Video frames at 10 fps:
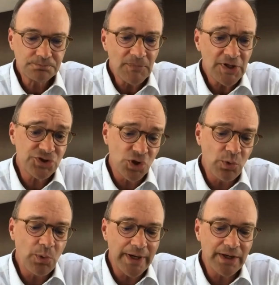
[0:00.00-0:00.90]
So
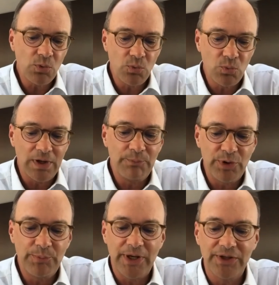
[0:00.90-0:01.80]
we were well
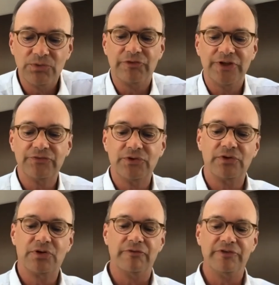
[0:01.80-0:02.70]
prepared to face
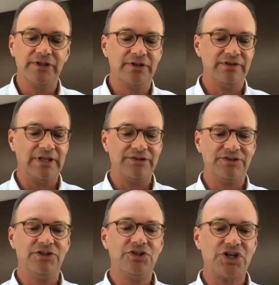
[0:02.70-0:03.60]
the
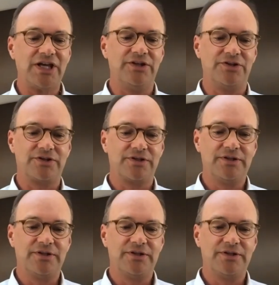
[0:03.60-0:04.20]
COVID-19 challenge.